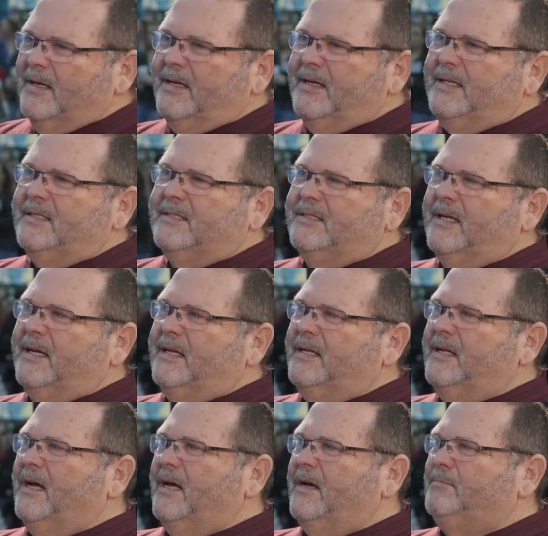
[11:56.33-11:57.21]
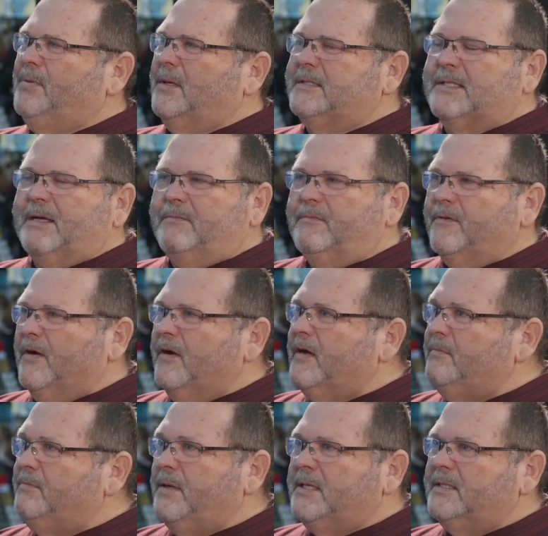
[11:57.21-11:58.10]
And he said, uh, plus I'm
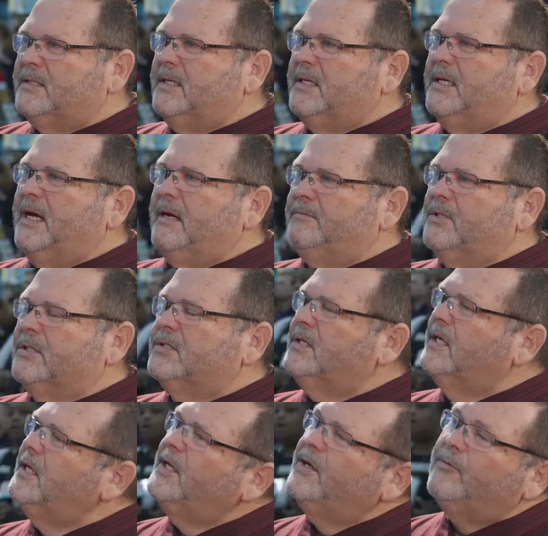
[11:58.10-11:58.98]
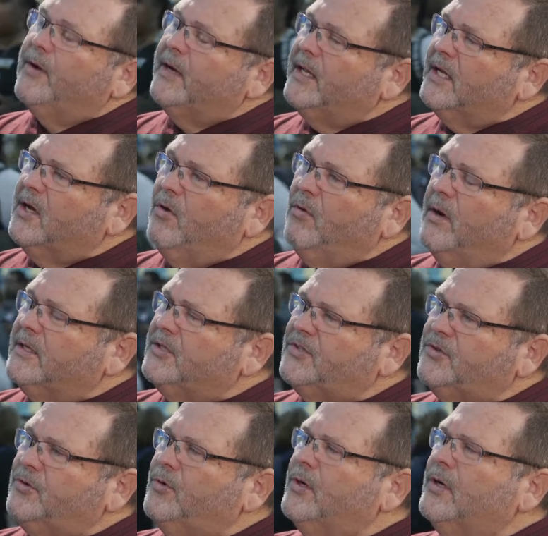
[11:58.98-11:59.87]
very busy. I'm just getting ready to go
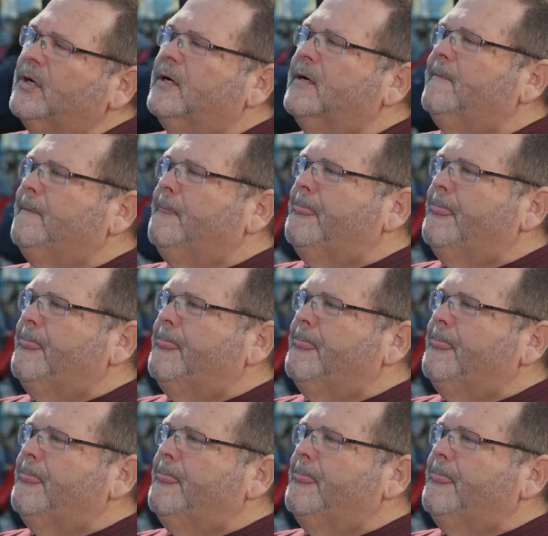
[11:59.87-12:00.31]
on tour.